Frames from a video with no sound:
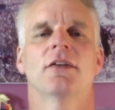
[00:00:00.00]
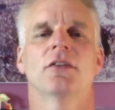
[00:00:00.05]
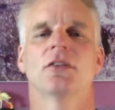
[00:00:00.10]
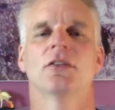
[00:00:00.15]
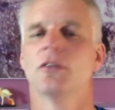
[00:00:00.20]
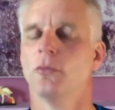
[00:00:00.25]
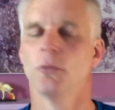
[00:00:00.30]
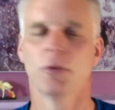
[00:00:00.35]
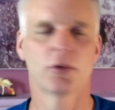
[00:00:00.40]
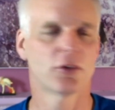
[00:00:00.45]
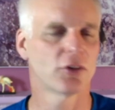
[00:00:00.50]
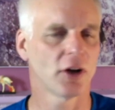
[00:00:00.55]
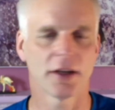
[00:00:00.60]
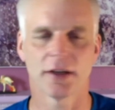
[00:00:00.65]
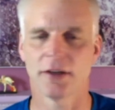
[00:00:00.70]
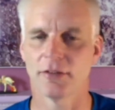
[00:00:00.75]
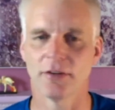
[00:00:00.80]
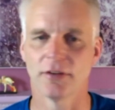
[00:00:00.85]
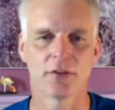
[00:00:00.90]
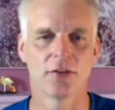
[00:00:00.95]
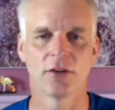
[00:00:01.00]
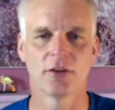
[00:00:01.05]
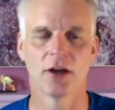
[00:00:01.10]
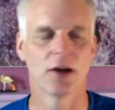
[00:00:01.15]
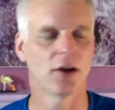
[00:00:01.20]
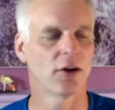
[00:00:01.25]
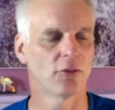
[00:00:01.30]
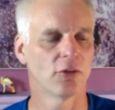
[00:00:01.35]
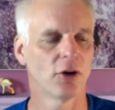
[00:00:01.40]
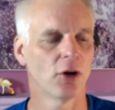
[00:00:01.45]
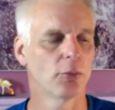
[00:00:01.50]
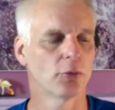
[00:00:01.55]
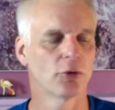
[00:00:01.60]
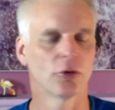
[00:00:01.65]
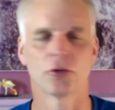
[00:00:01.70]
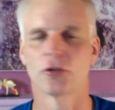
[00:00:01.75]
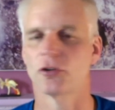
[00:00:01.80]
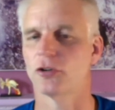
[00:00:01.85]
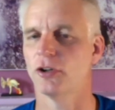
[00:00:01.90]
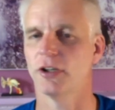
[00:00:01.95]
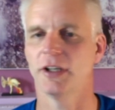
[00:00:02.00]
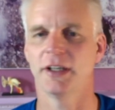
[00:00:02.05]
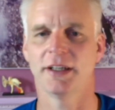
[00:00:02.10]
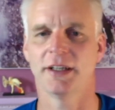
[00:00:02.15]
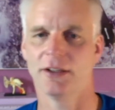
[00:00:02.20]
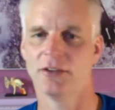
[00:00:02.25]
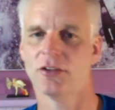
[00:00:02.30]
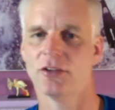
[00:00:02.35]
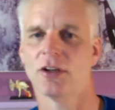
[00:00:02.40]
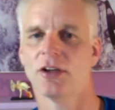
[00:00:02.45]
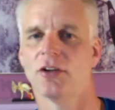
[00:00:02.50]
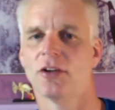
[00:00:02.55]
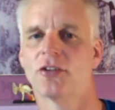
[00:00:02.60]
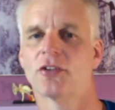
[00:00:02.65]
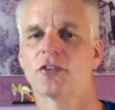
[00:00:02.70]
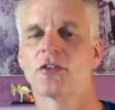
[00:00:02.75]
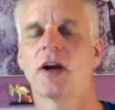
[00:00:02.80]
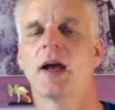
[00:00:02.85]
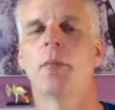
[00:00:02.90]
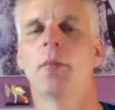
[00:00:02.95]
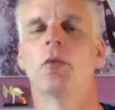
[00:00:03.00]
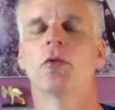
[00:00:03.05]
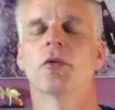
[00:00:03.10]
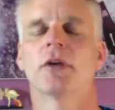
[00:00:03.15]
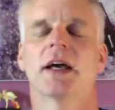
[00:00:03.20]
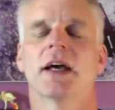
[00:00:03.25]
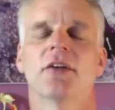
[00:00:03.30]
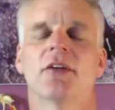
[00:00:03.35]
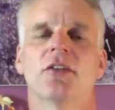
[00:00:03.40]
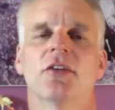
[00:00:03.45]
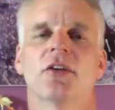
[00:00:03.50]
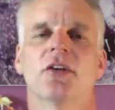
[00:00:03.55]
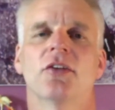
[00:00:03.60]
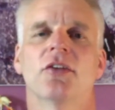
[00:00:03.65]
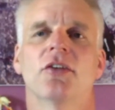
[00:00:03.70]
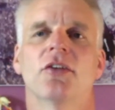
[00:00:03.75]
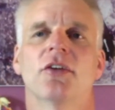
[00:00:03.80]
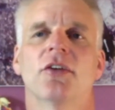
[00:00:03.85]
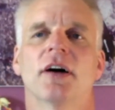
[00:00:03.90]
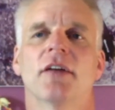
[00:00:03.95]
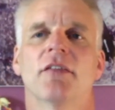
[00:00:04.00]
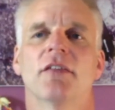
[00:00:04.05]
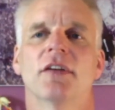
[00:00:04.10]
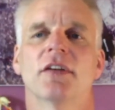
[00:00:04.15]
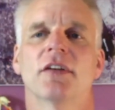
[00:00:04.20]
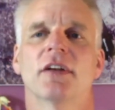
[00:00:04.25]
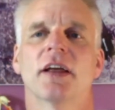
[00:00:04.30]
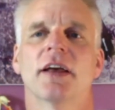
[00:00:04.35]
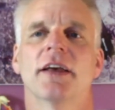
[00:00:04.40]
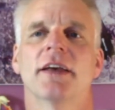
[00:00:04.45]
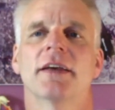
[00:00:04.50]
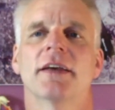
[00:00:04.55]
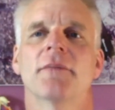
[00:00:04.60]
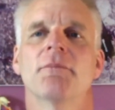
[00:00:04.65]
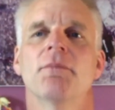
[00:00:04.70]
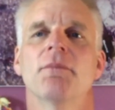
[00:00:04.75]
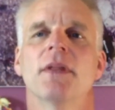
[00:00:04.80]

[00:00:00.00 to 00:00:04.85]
we tied a rope to a tree and kind of scrambled down to dive this lake,